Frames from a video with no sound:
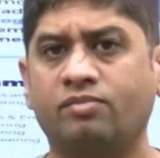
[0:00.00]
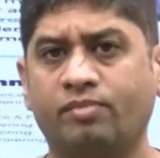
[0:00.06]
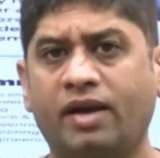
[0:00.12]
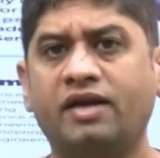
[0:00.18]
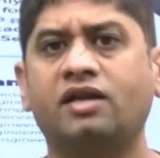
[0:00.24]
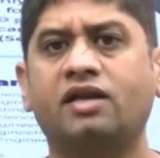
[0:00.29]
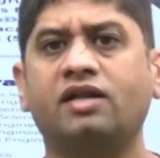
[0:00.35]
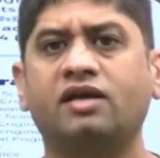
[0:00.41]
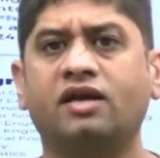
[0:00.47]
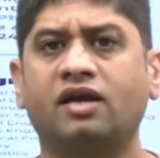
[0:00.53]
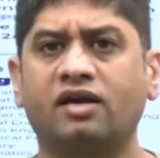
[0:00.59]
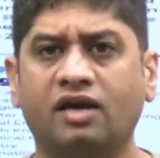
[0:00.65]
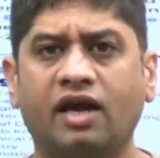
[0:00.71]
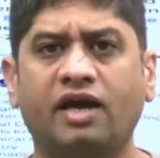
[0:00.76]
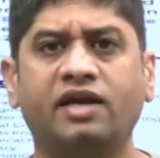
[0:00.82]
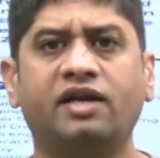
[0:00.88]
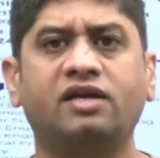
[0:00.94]
mentoring
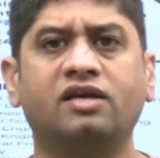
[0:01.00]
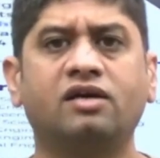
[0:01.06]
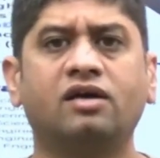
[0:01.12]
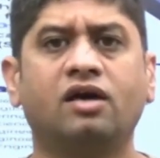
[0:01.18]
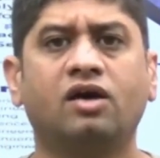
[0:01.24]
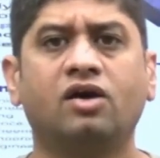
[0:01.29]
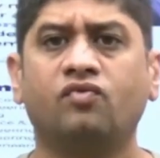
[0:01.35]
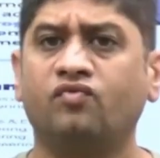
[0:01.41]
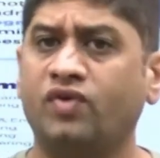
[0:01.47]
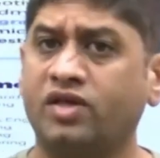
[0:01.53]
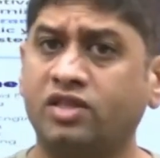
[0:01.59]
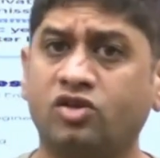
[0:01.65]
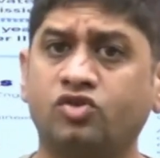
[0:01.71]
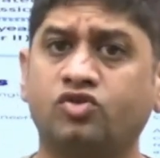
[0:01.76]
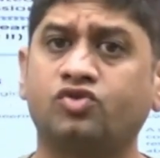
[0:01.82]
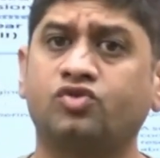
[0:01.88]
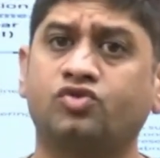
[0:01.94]
and guiding
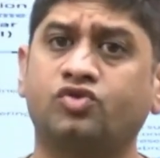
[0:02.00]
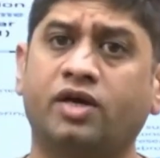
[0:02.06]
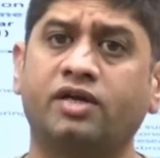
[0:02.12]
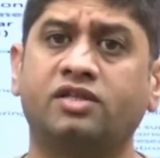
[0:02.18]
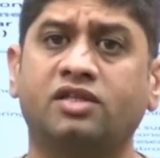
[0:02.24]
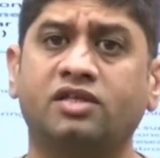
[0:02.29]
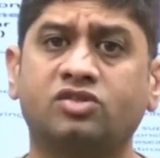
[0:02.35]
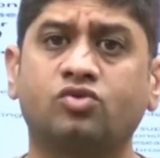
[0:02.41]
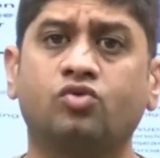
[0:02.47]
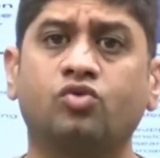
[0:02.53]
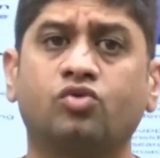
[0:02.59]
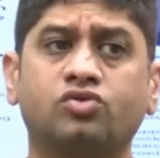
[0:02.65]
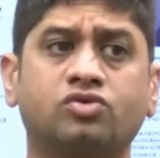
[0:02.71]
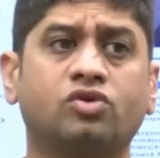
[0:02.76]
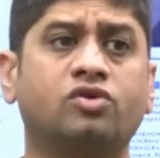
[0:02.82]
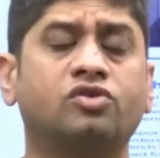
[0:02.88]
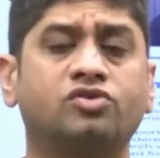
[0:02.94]
whether you should join this
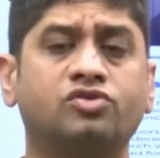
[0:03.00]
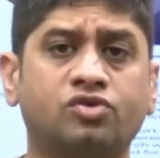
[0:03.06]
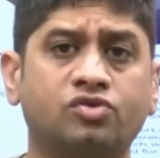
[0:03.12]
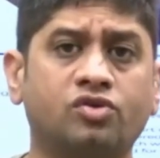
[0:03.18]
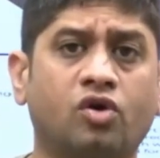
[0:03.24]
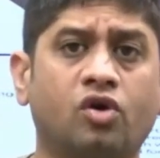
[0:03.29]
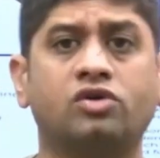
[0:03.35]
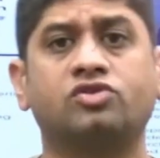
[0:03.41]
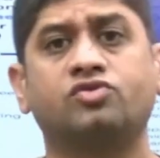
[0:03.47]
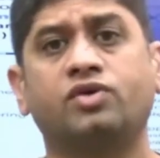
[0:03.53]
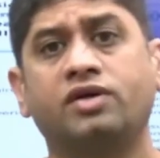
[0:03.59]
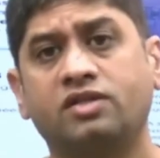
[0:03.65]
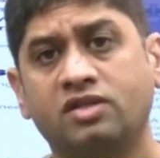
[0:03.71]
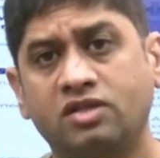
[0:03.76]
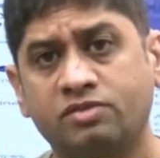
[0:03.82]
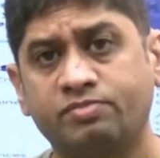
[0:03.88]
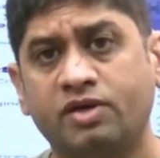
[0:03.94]
course or you should not
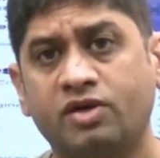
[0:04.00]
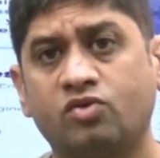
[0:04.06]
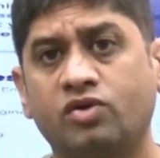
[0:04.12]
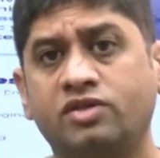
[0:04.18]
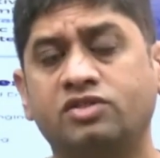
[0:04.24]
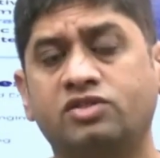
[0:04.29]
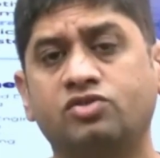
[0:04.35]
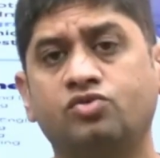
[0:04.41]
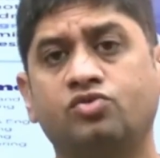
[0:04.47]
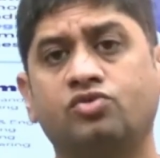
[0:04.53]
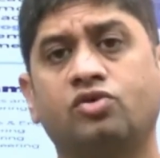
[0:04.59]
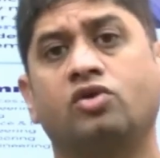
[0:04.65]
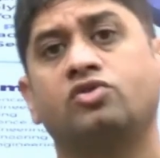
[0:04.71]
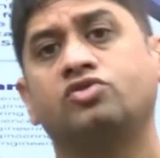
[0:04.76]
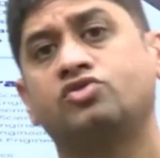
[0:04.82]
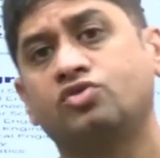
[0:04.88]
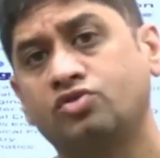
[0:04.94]
join this particular institute
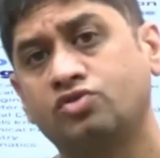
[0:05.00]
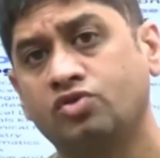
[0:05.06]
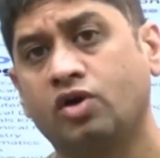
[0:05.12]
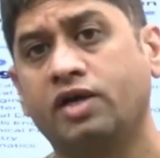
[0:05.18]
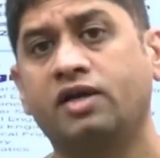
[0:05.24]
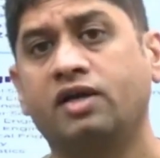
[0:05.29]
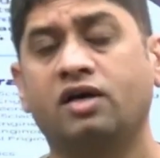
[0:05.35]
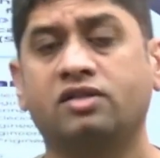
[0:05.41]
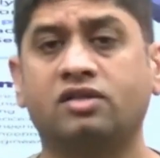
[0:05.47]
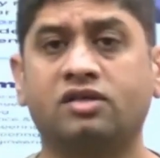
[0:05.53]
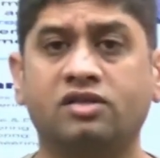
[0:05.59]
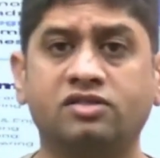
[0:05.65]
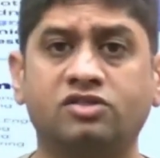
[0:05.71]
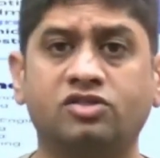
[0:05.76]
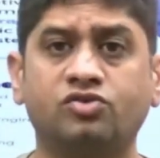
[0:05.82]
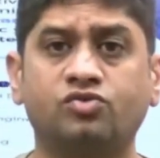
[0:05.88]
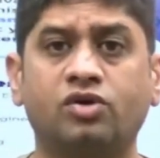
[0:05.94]
or you should join other
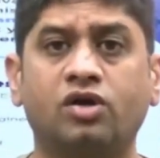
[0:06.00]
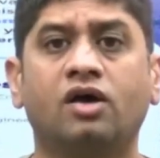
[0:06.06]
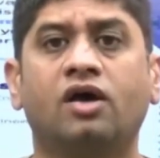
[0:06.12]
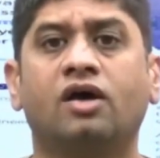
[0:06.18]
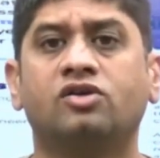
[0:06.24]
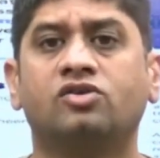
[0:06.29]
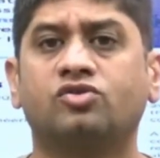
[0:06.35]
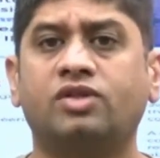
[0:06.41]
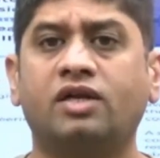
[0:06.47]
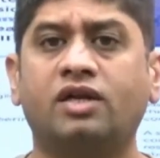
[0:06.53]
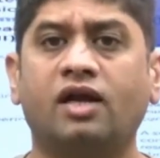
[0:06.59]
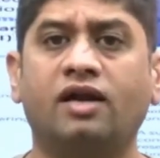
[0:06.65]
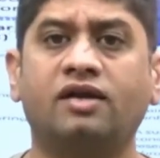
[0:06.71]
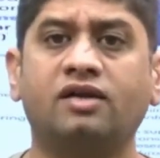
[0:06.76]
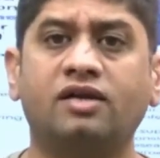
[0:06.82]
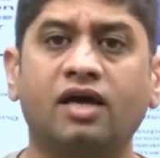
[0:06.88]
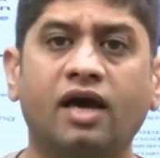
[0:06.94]
institute so that
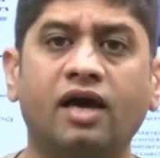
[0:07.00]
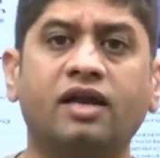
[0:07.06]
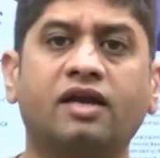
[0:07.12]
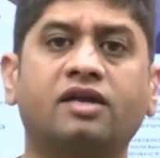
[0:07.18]
entire